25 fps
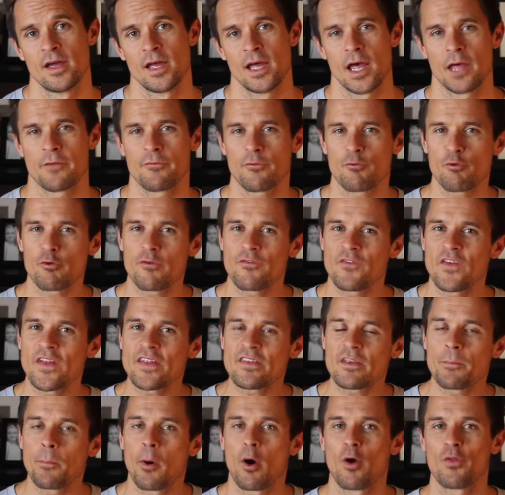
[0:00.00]
If we reflect
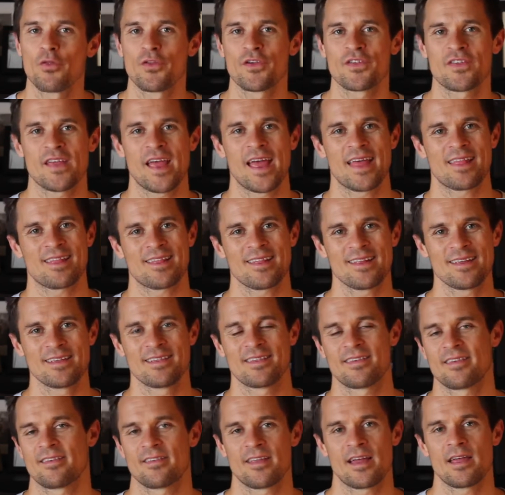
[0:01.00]
upon this
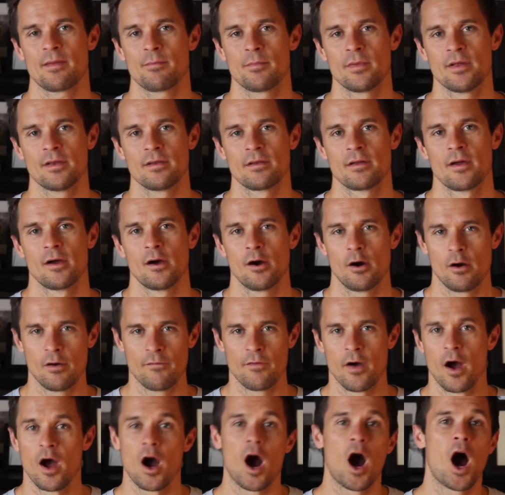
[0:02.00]
athlete's statement of,
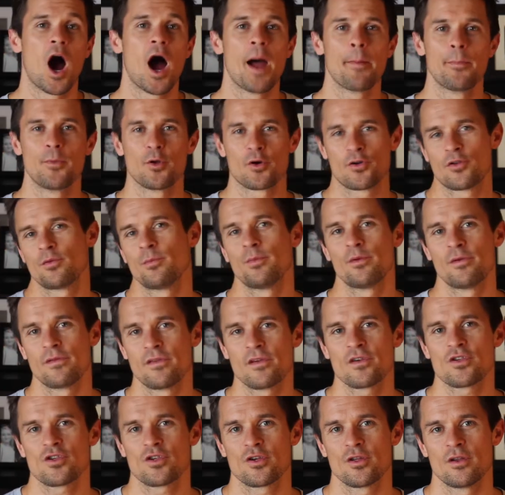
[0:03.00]
"I'm not a
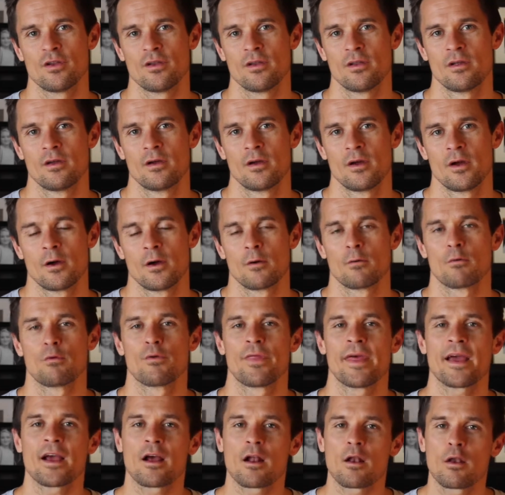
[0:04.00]
musician," well,
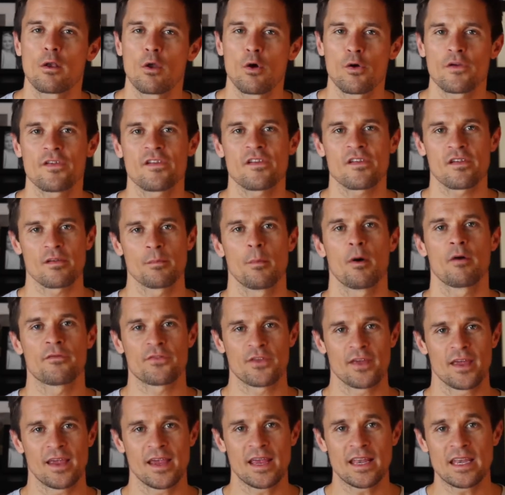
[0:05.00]
that closes him off
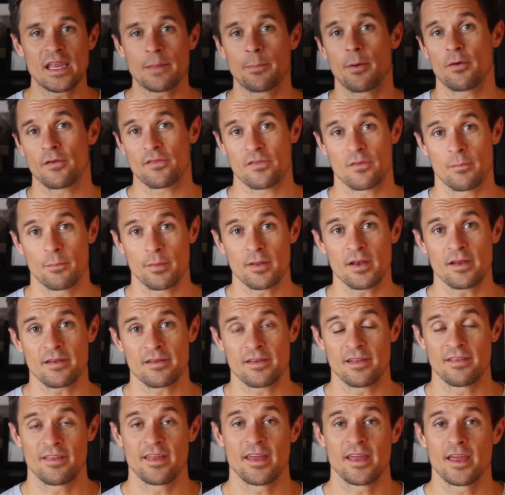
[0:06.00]
to any
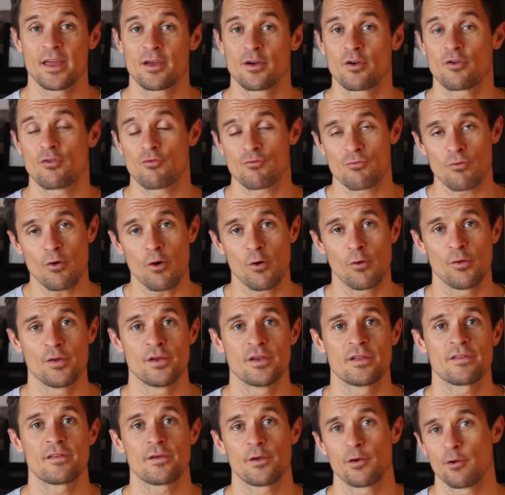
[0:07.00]
possibility that he could grow in
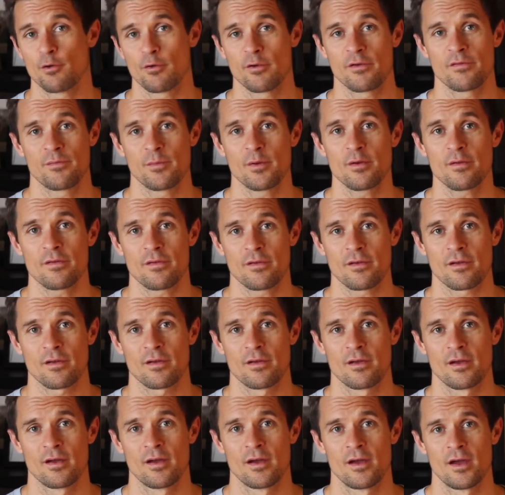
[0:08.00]
this area of music.
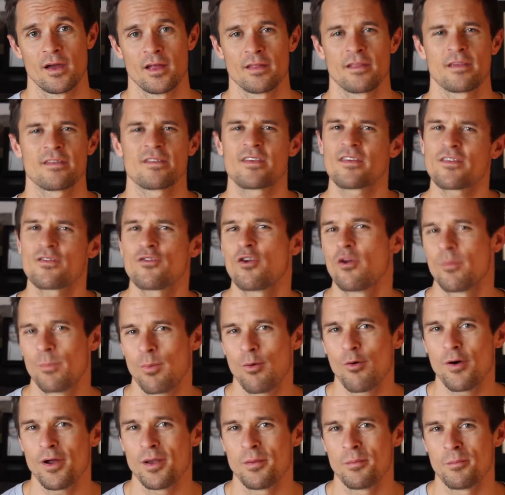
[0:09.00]
There's just no
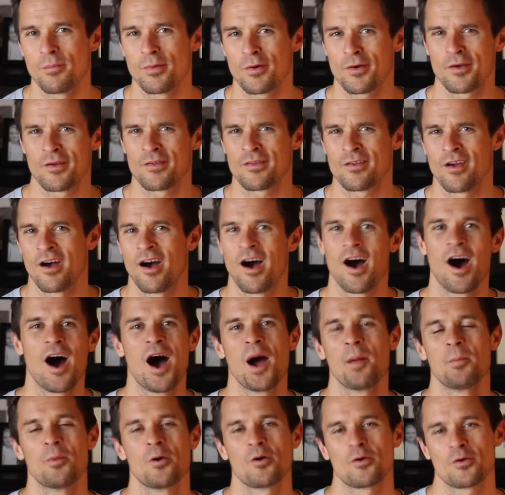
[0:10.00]
point because
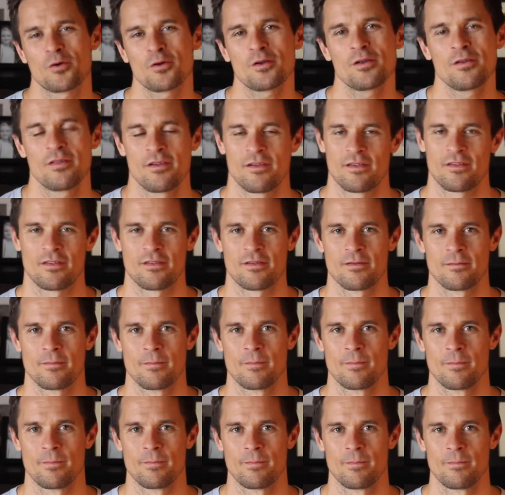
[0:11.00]
I'm not good at this.
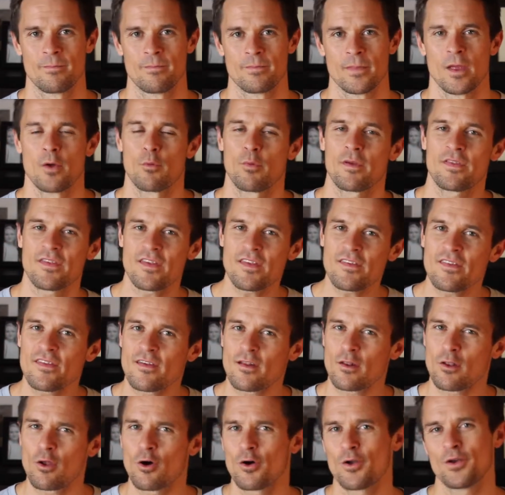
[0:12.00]
We see this a
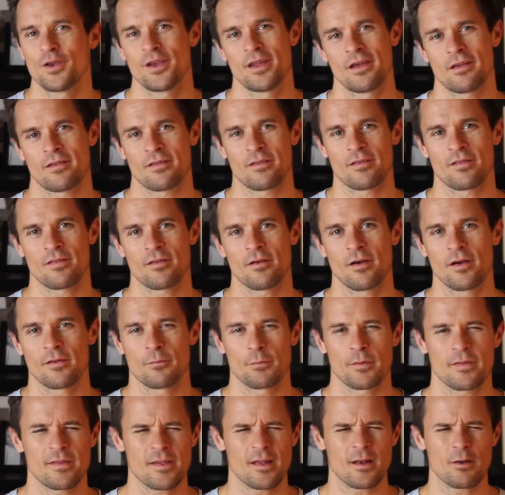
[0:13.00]
lot in exercise.
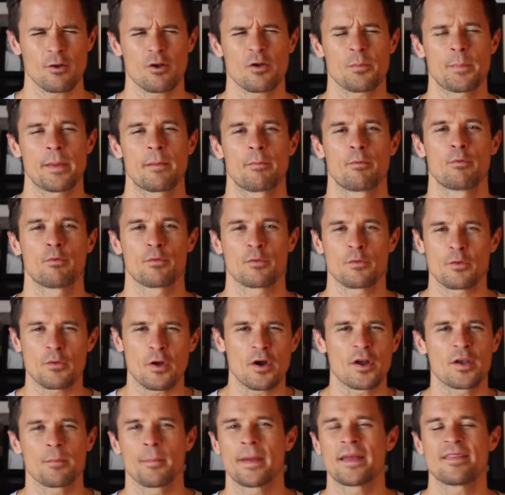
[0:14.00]
We see a lot of people
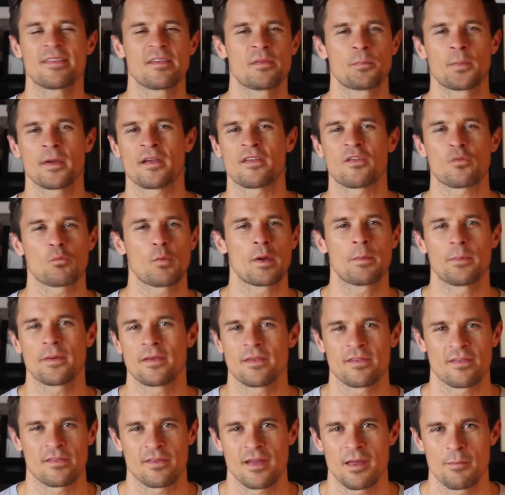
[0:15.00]
kind of make these big sweeping
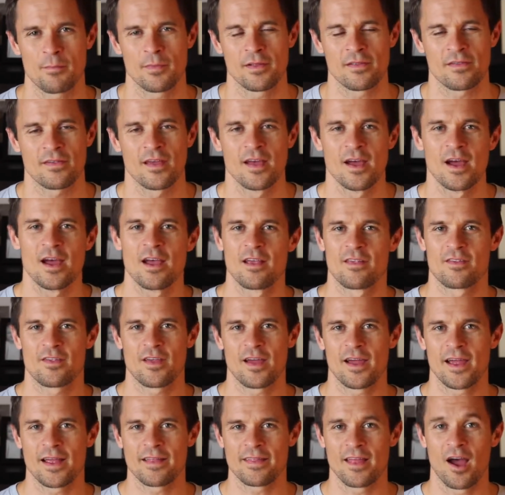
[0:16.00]
statements
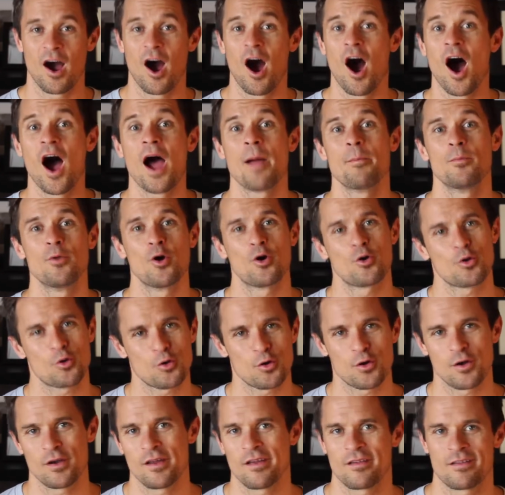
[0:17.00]
saying that I'm not
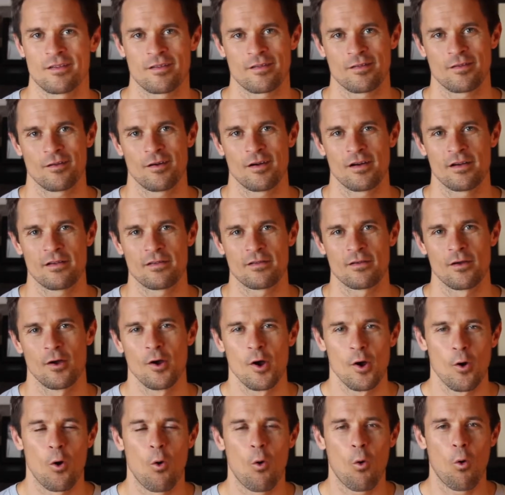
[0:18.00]
good at exercise,
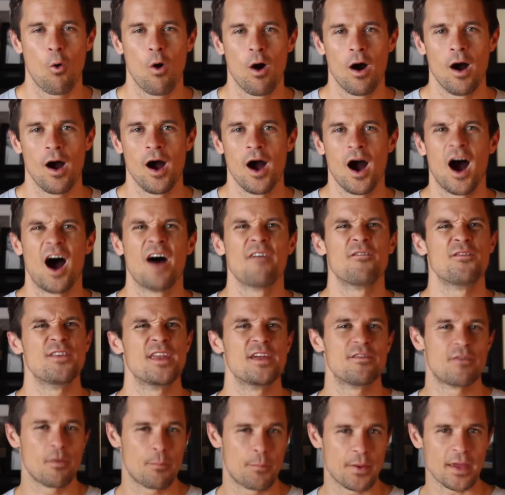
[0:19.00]
or I've
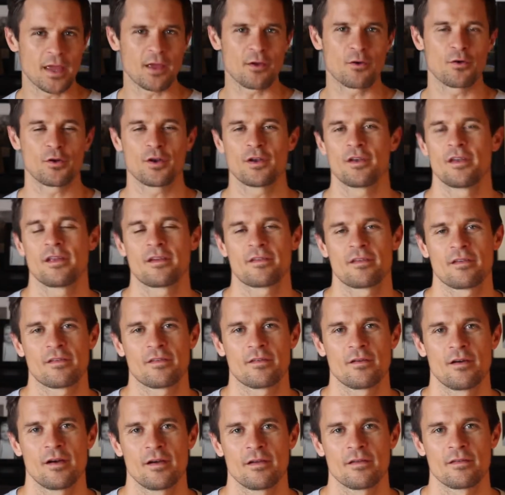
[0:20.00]
never been good at
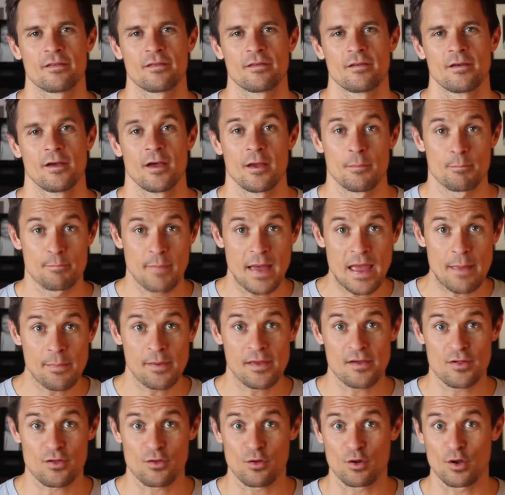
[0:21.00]
exercise. Maybe
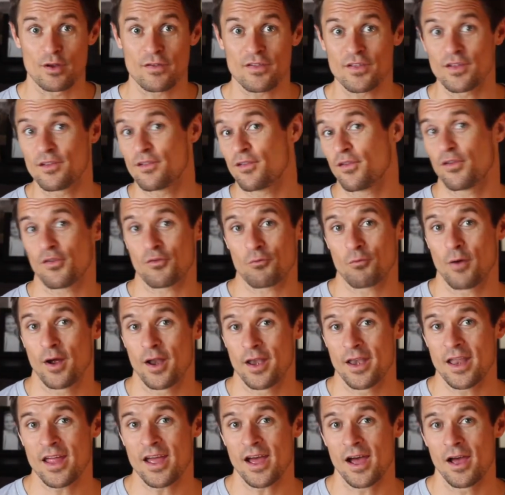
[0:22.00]
as you're listening to this right
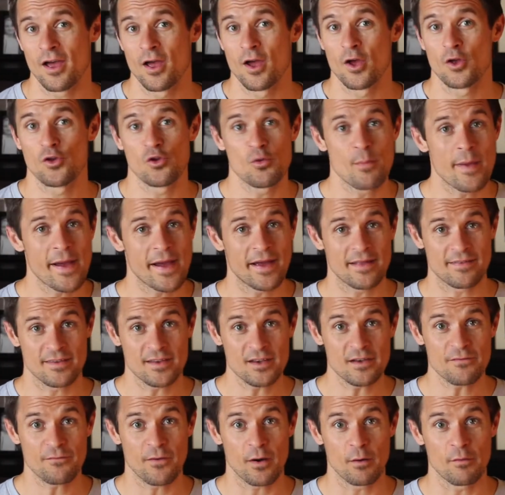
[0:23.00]
now, you may
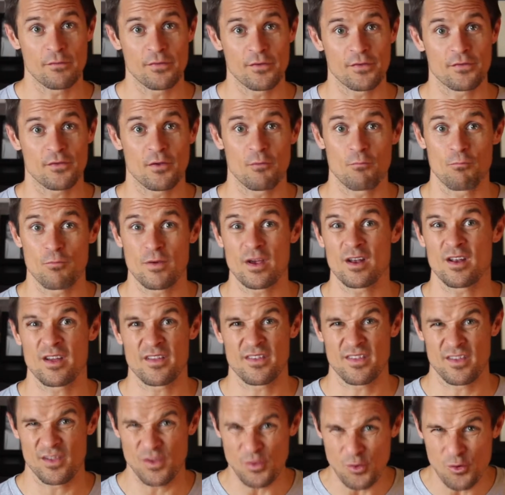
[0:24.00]
identify with this and realize
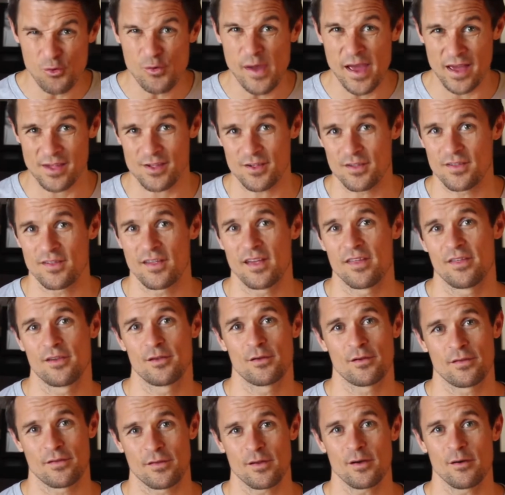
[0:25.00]
that you actually say that
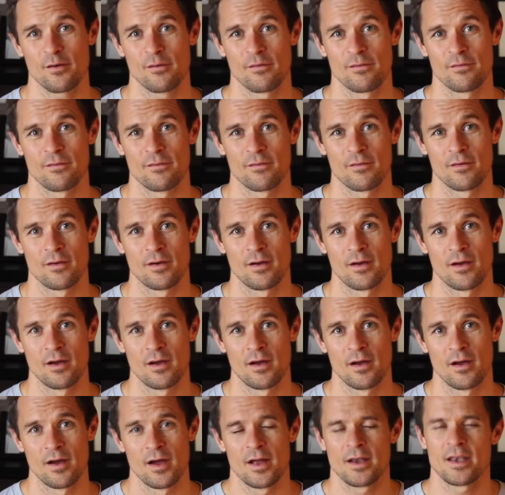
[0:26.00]
yourself.
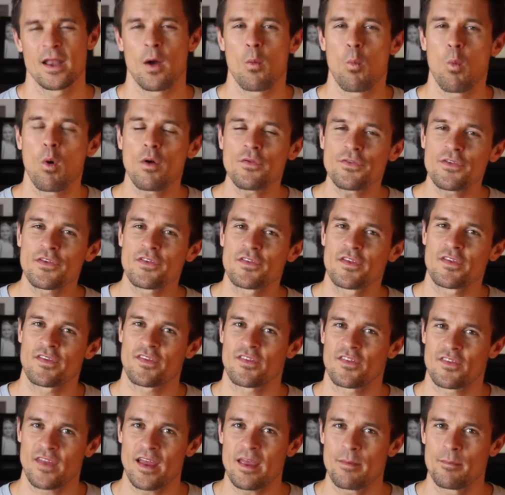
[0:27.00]
Now, what does this
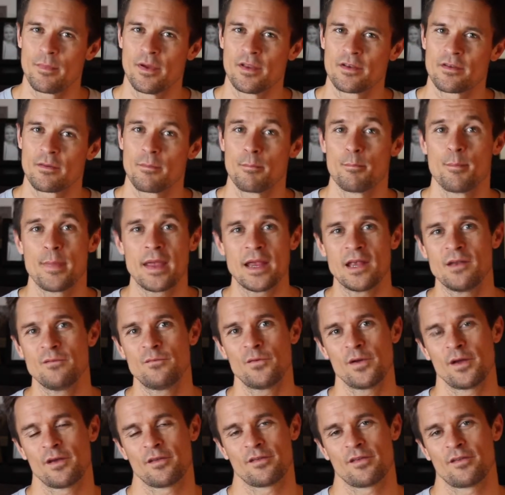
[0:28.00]
statement mean
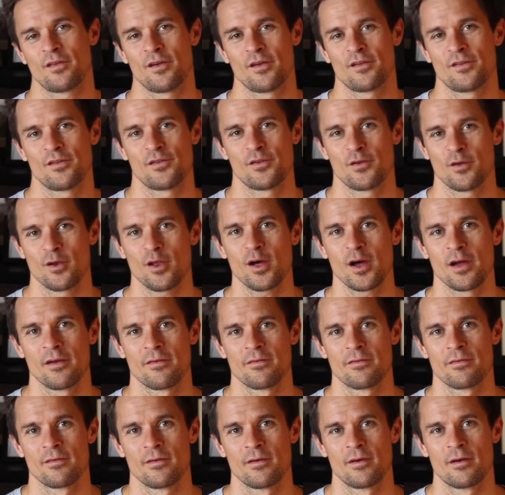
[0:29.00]
for exercise in your
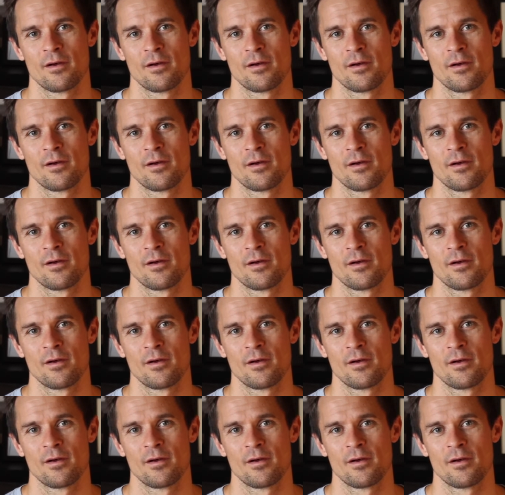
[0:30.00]
life?